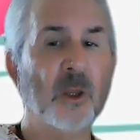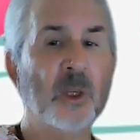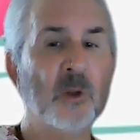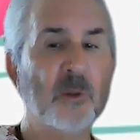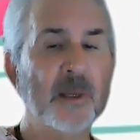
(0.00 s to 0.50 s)

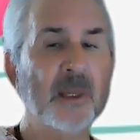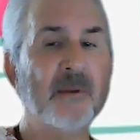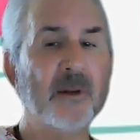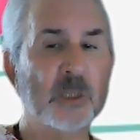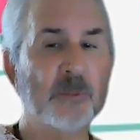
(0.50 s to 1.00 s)
You will be
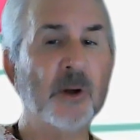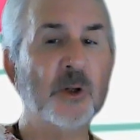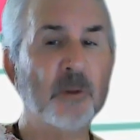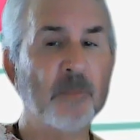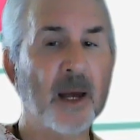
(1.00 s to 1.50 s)
given a
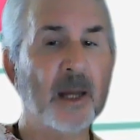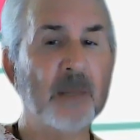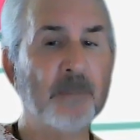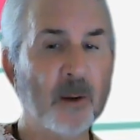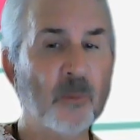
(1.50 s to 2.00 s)
spiritual
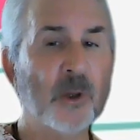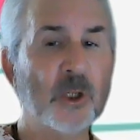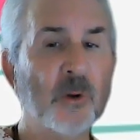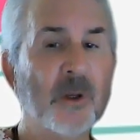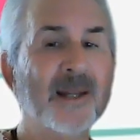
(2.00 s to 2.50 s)
body by
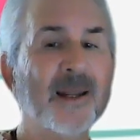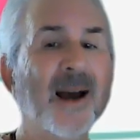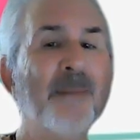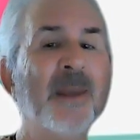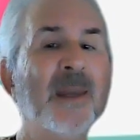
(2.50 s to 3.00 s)
which you can
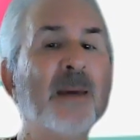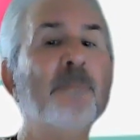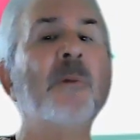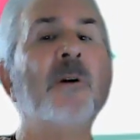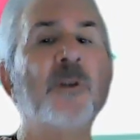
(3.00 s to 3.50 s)
be
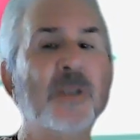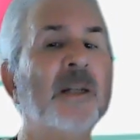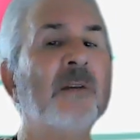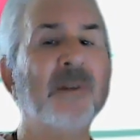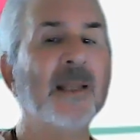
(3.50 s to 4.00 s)
immersed
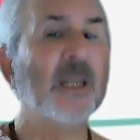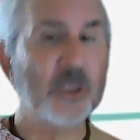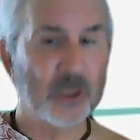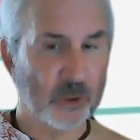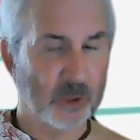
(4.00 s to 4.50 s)
in a
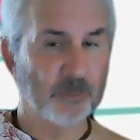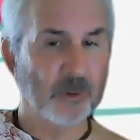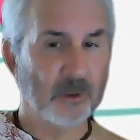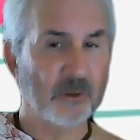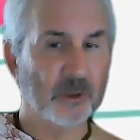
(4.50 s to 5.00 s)
relationship
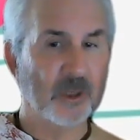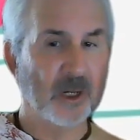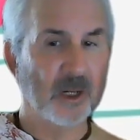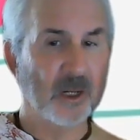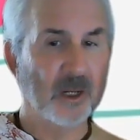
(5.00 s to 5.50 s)
with Krishna.